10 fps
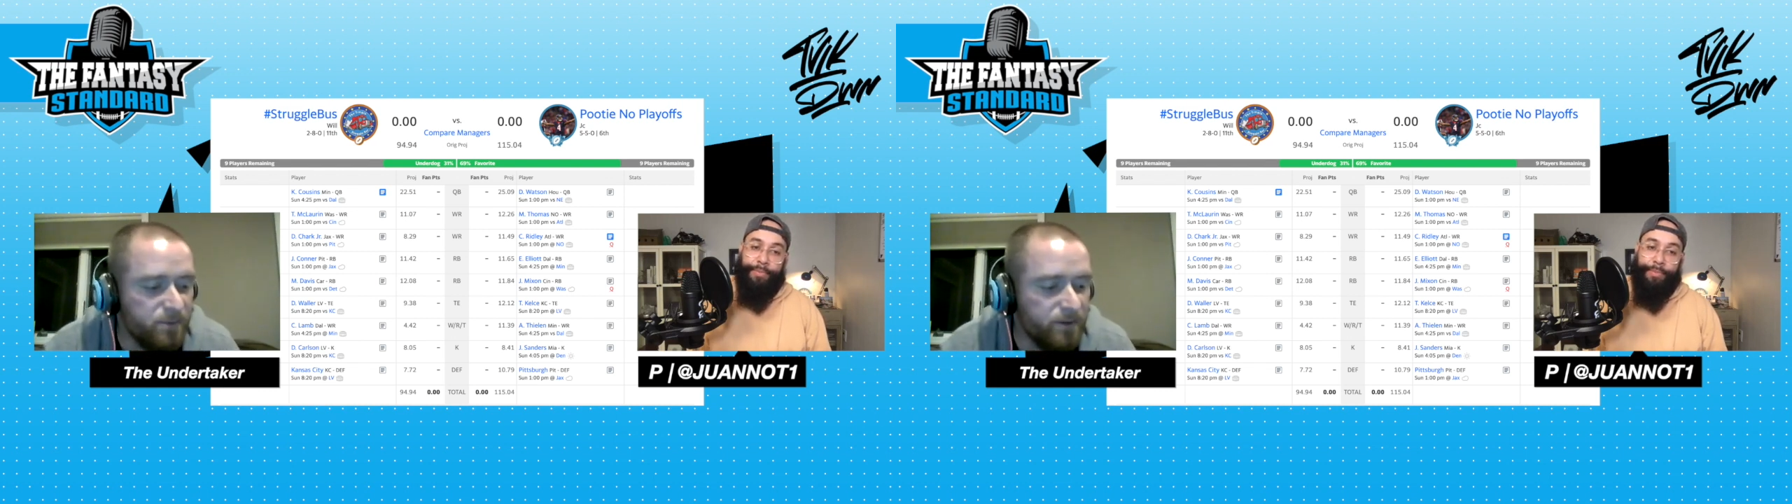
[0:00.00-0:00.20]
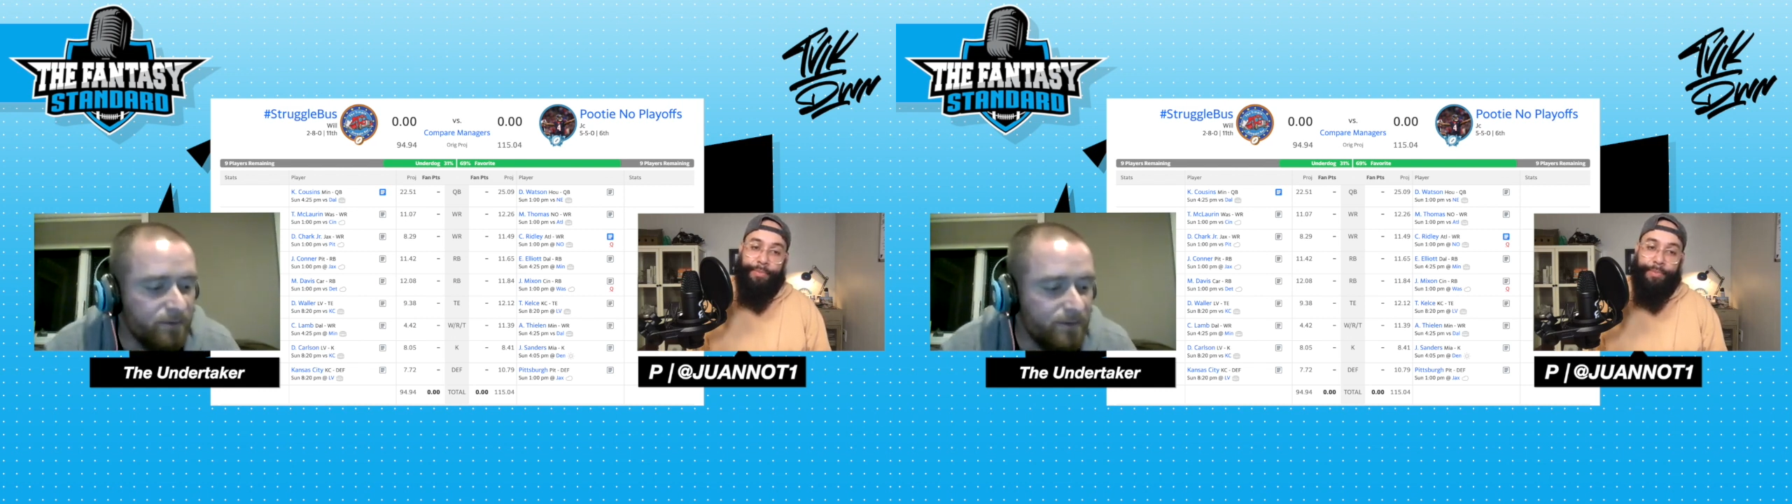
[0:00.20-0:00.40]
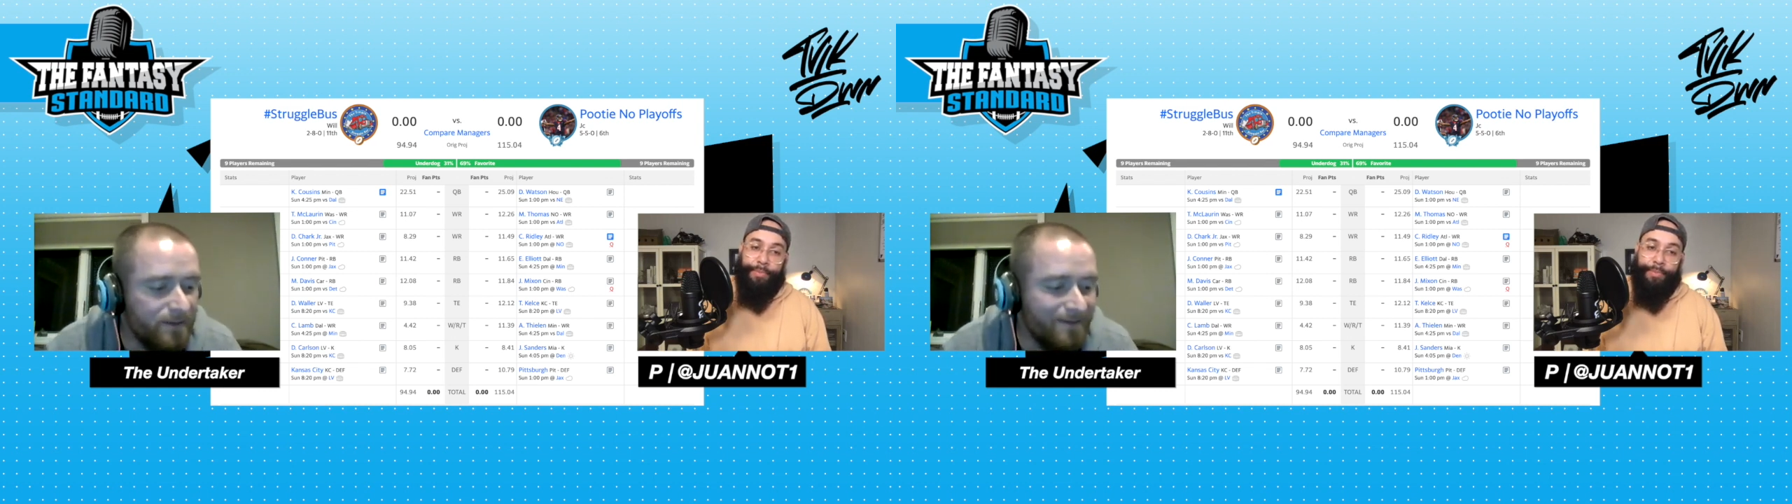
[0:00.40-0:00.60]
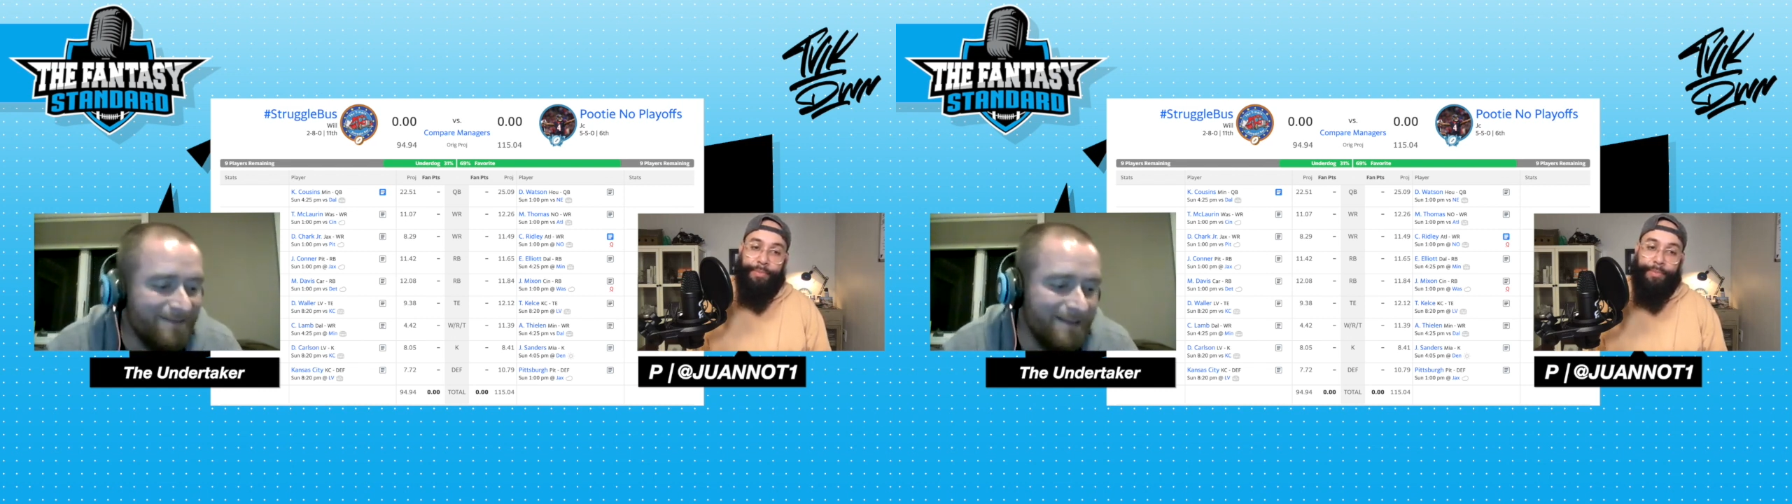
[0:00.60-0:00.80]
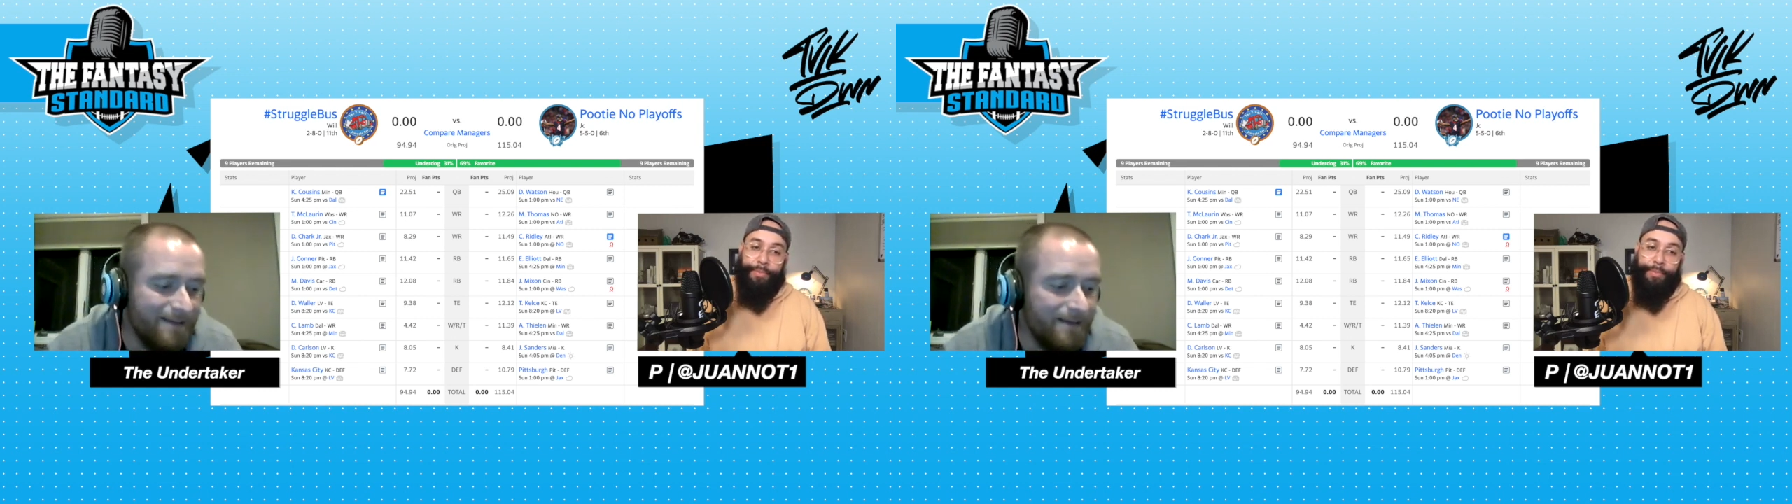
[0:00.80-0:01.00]
but
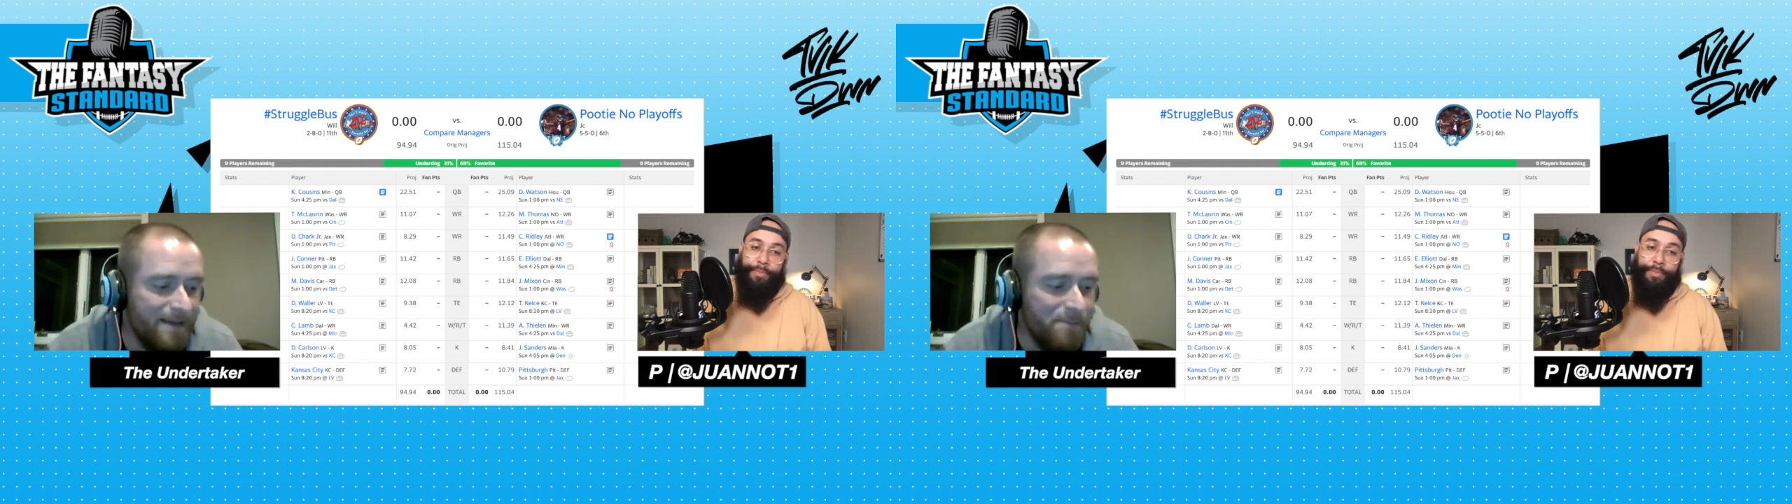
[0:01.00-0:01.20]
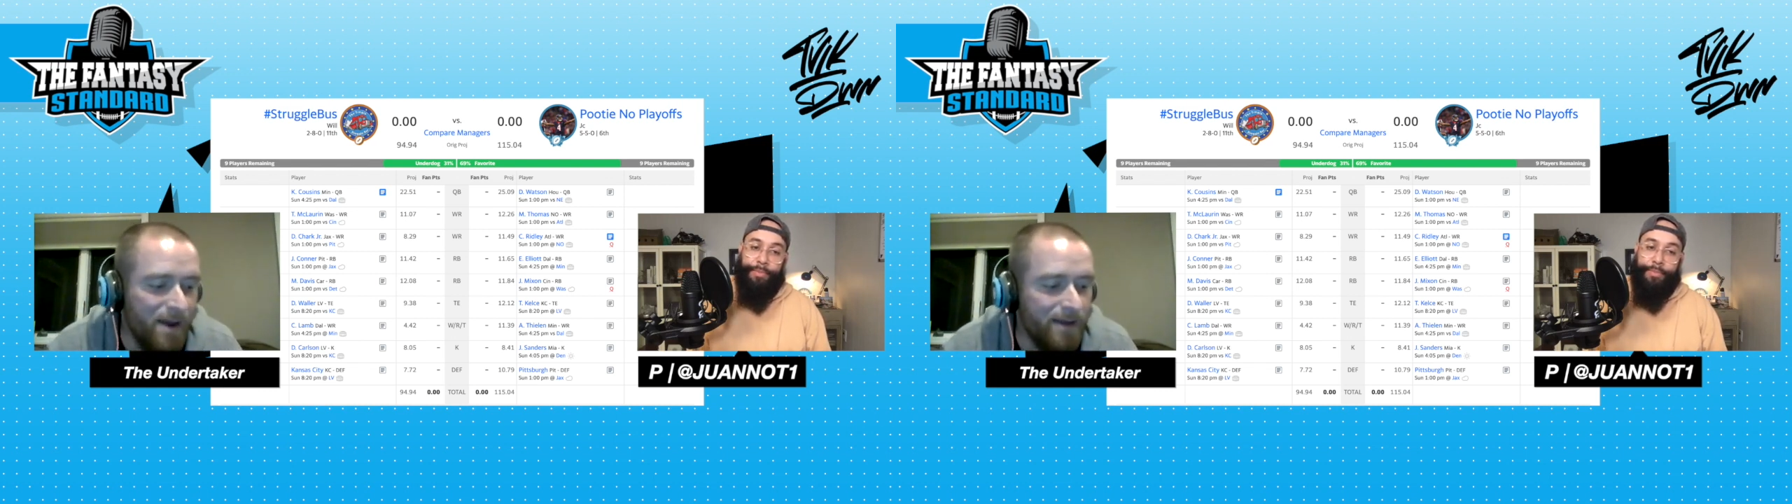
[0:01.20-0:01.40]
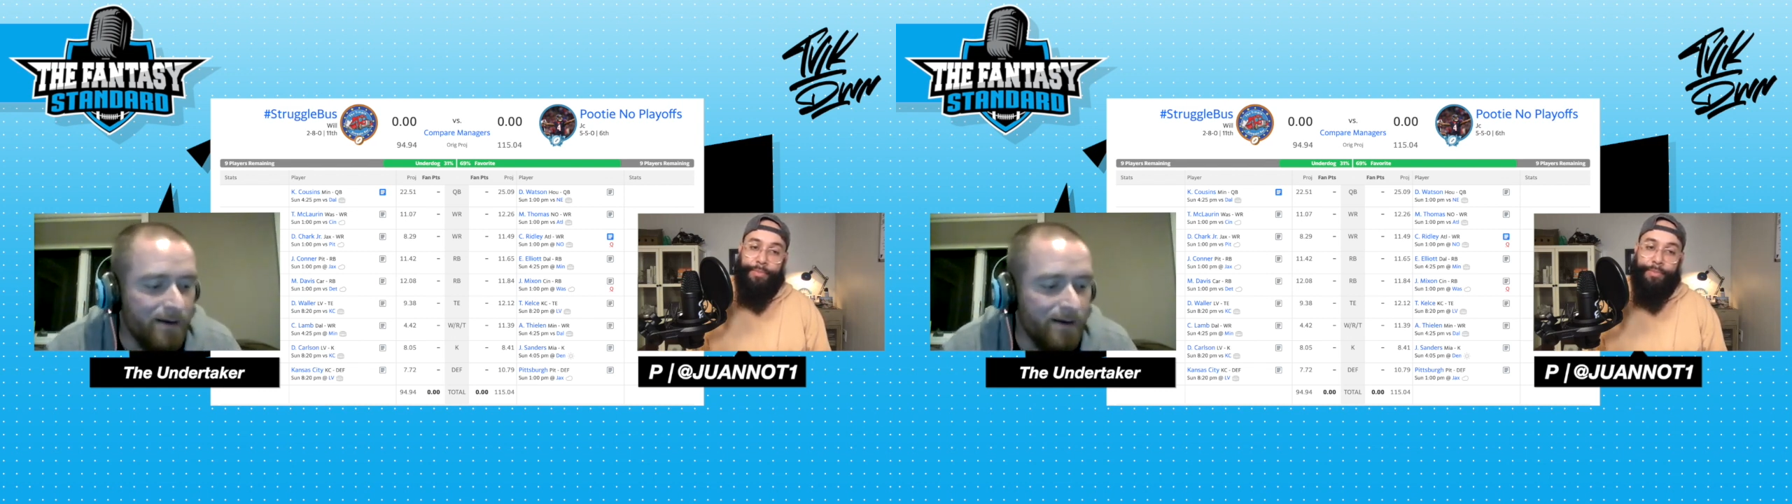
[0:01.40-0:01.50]
he might.